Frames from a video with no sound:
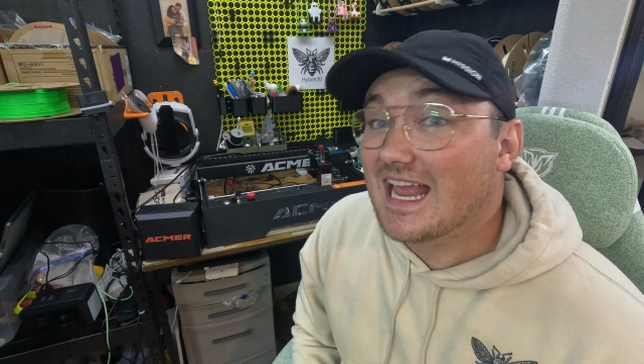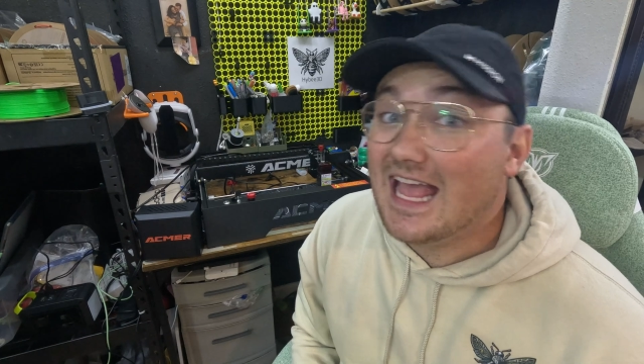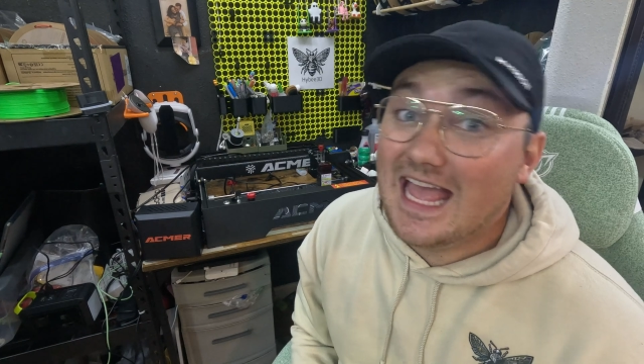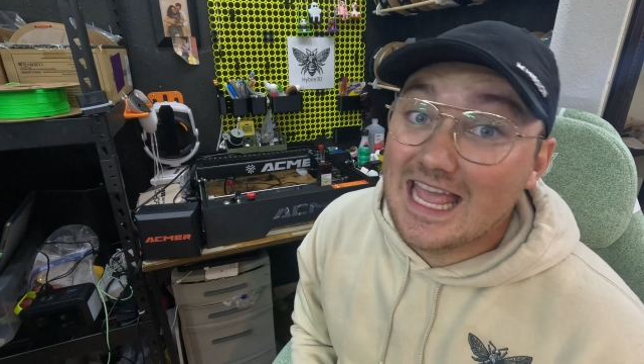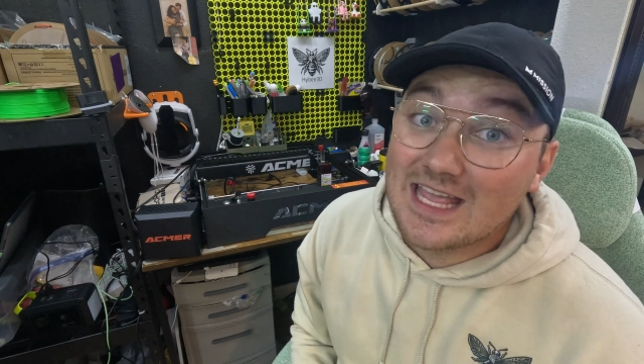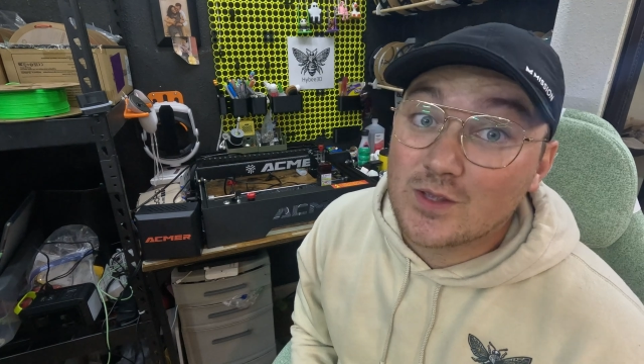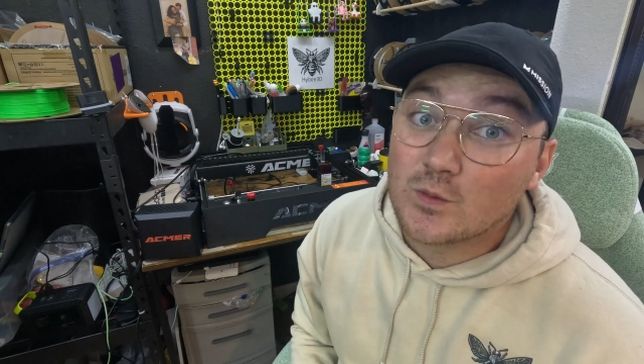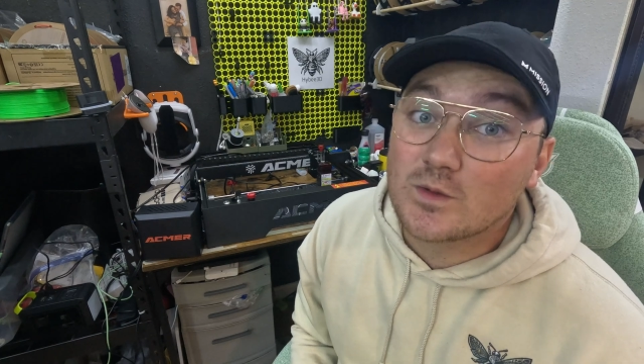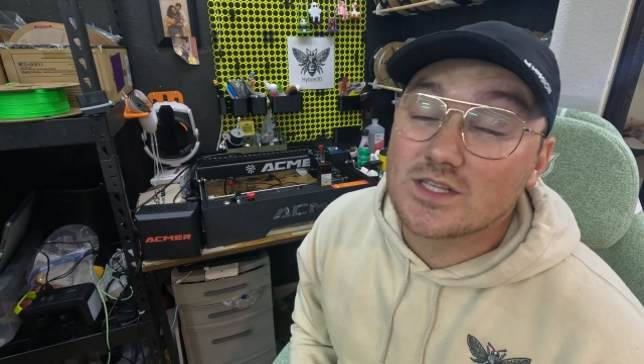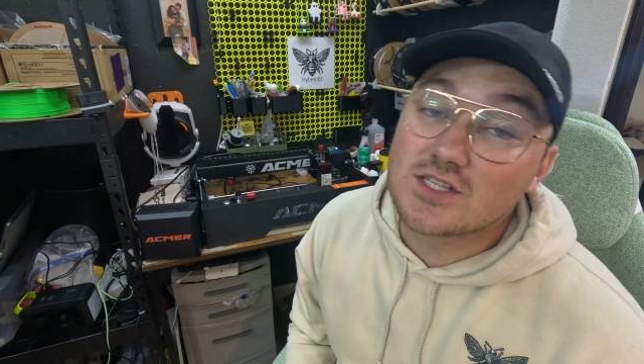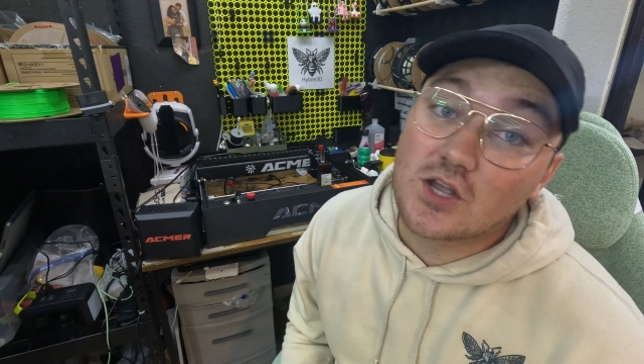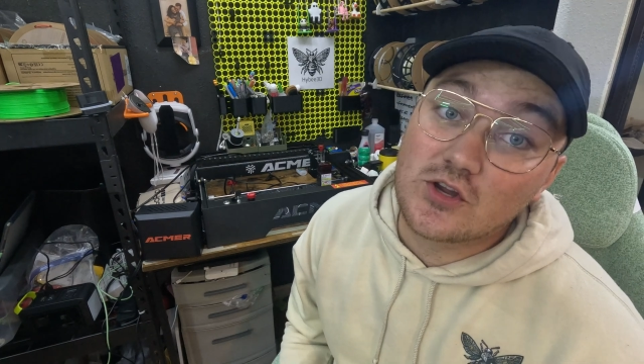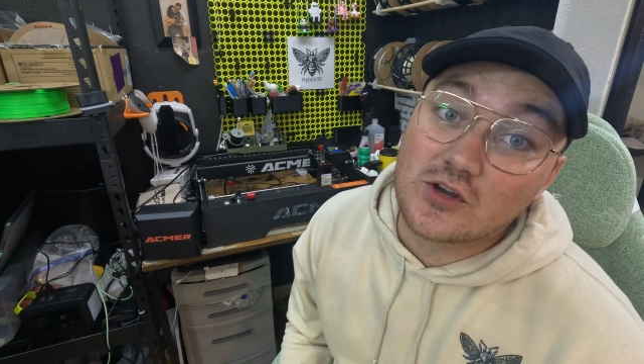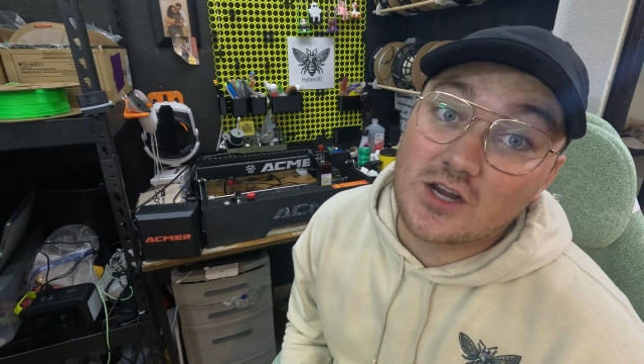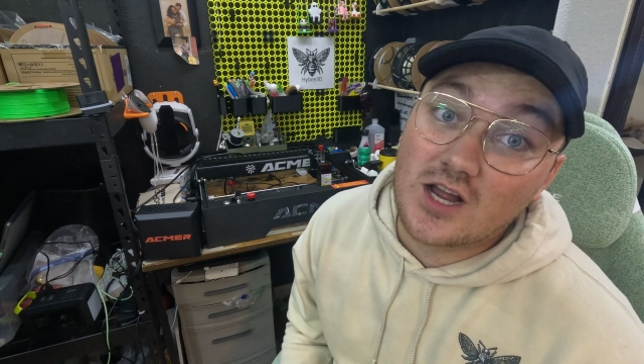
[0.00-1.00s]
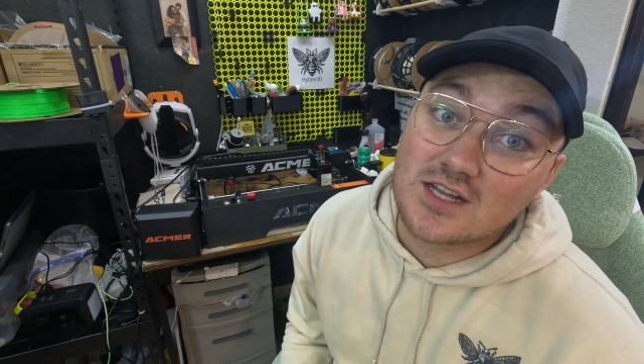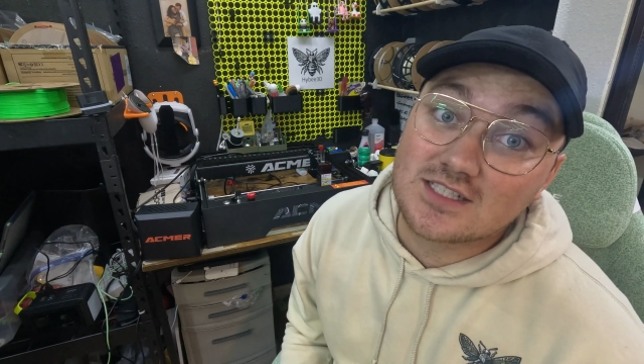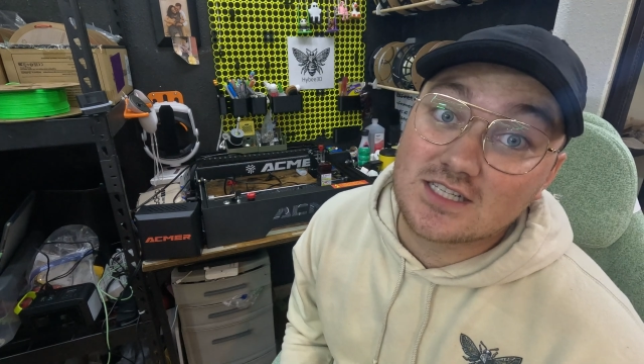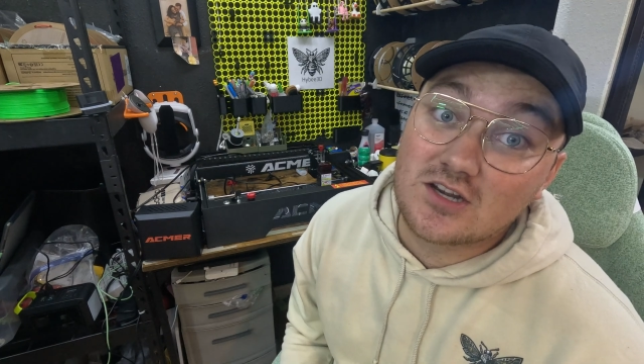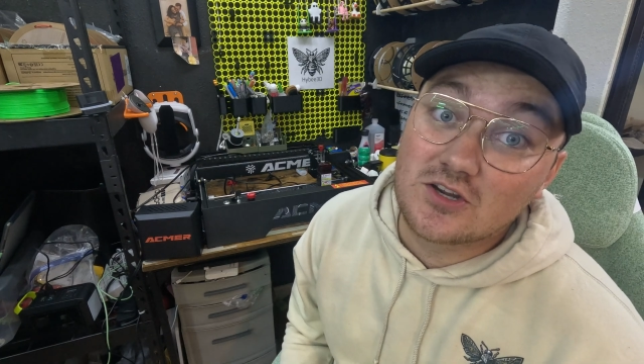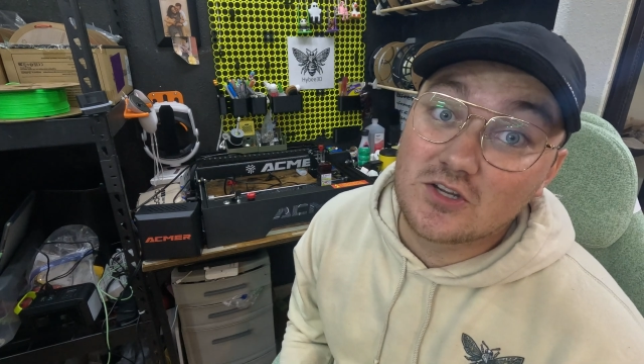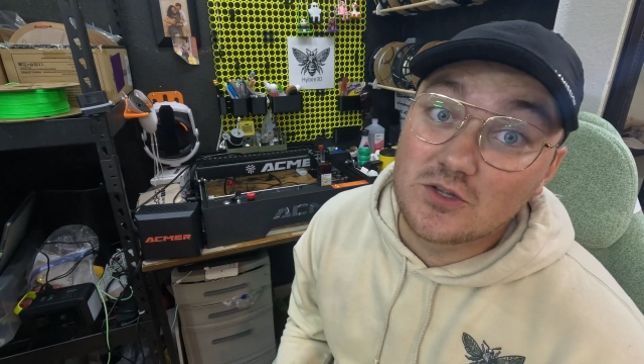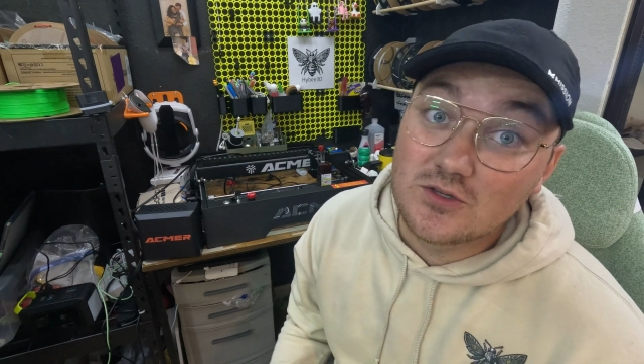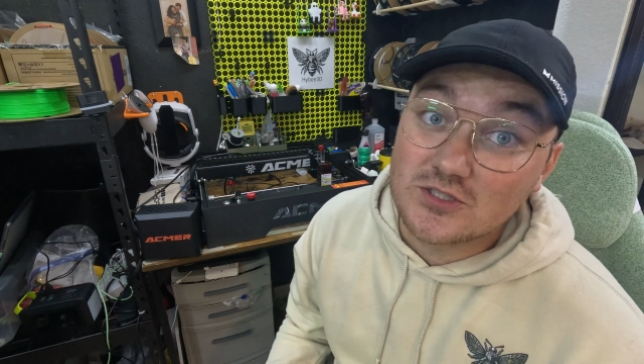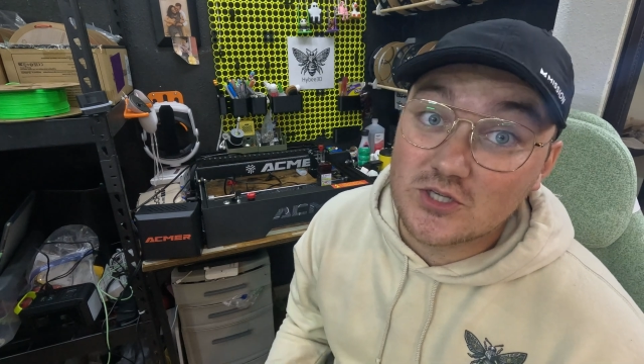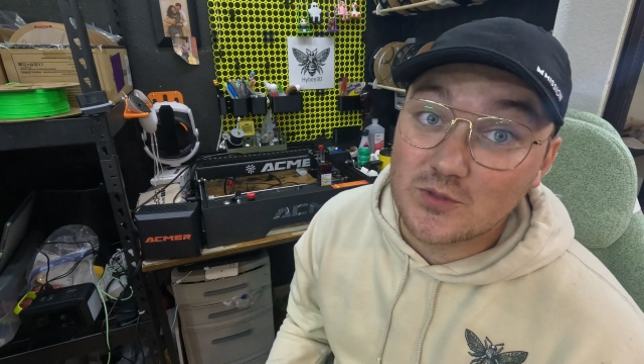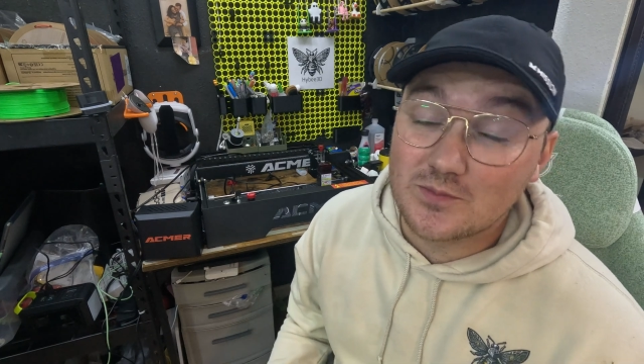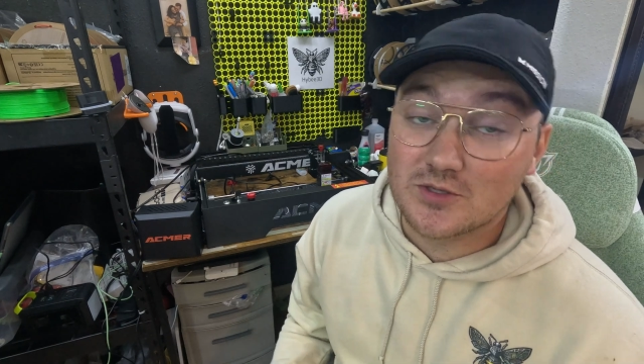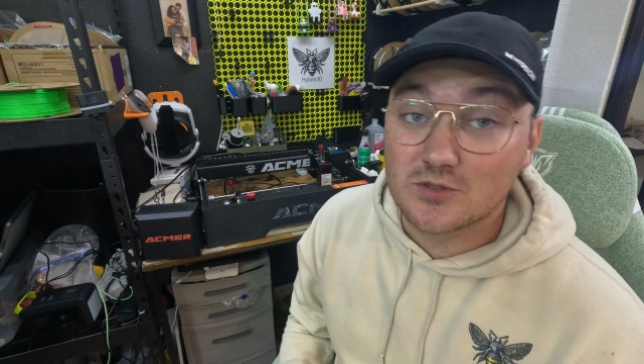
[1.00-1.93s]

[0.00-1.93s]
hey, we saw your content on YouTube,